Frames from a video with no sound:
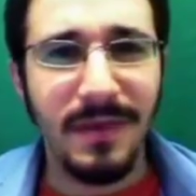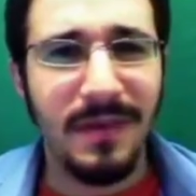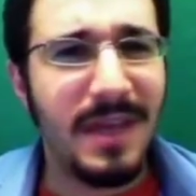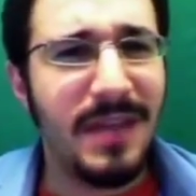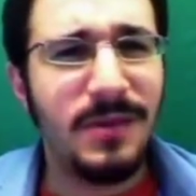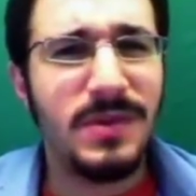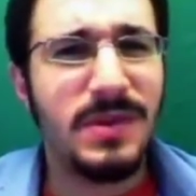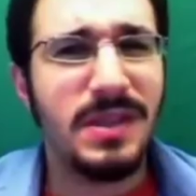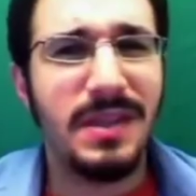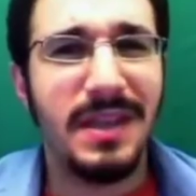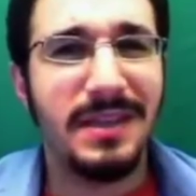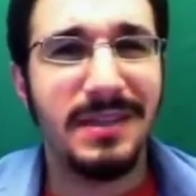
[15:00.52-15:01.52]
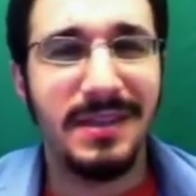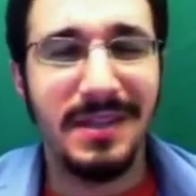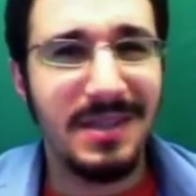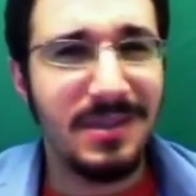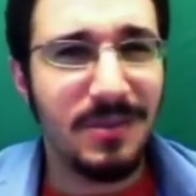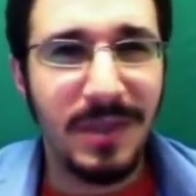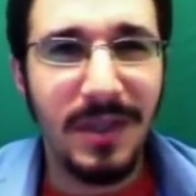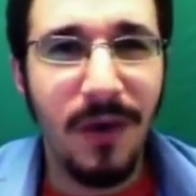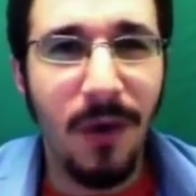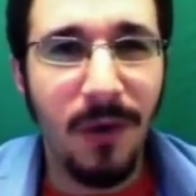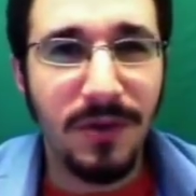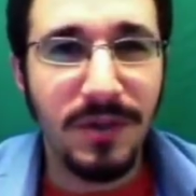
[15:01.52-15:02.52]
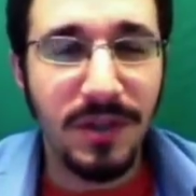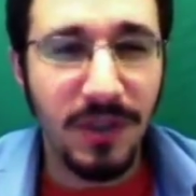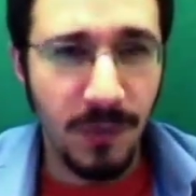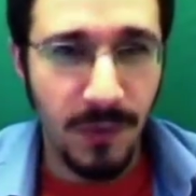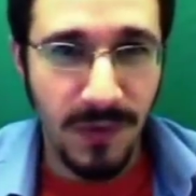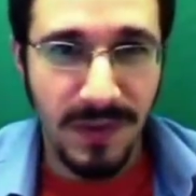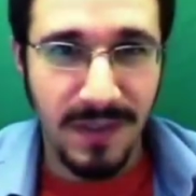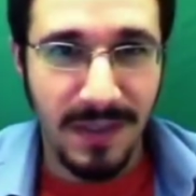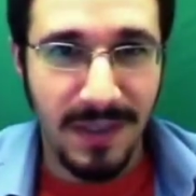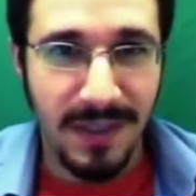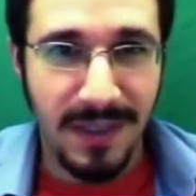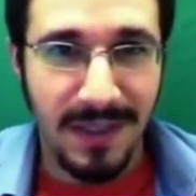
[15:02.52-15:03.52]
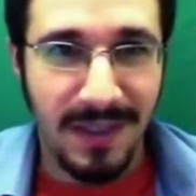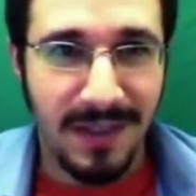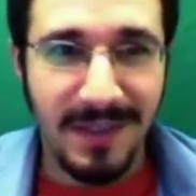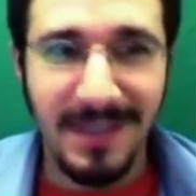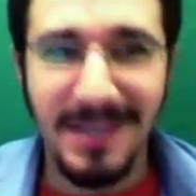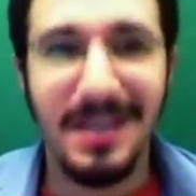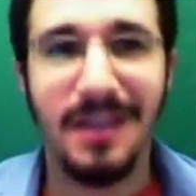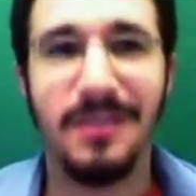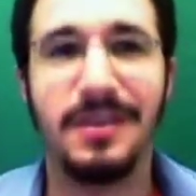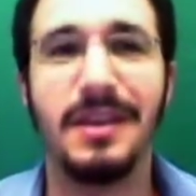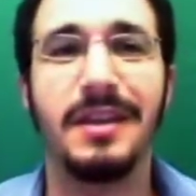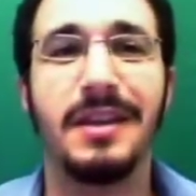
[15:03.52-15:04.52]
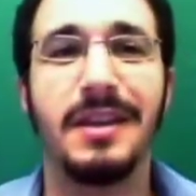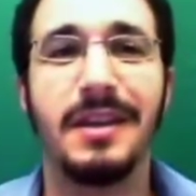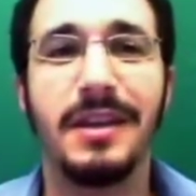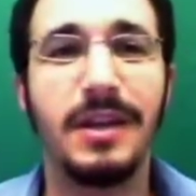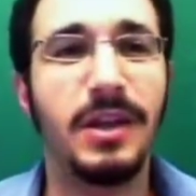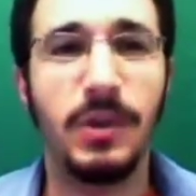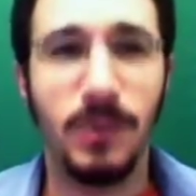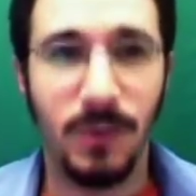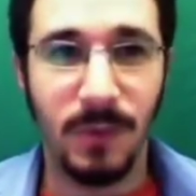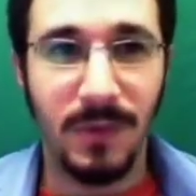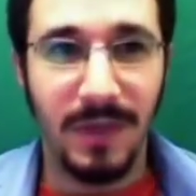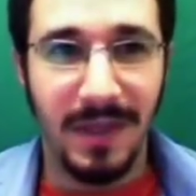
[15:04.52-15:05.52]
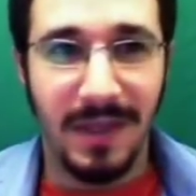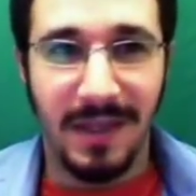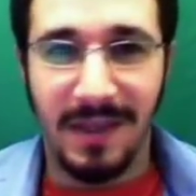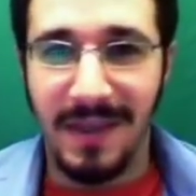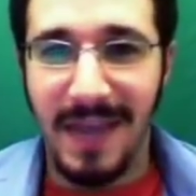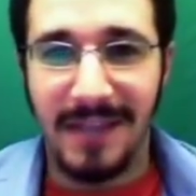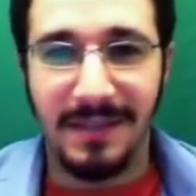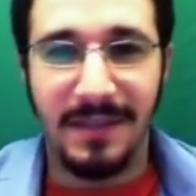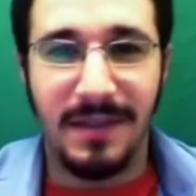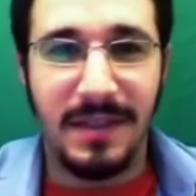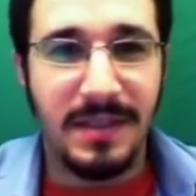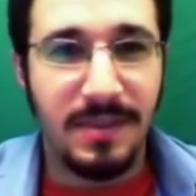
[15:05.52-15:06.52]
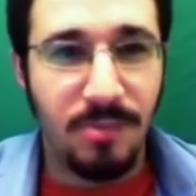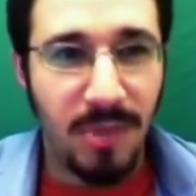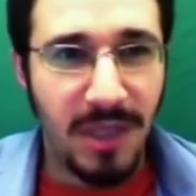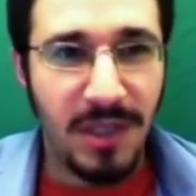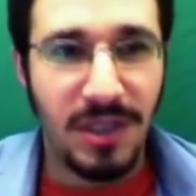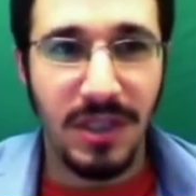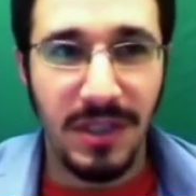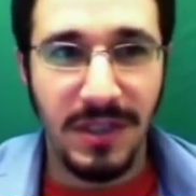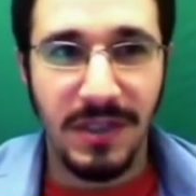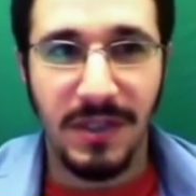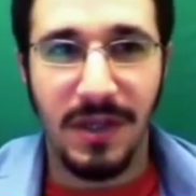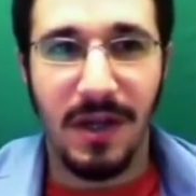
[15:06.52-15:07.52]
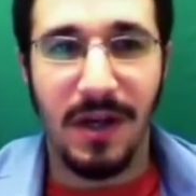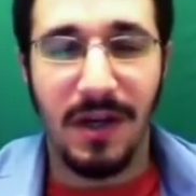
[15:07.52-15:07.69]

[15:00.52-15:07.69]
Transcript: then you see that this is really old news. This is nothing new, that species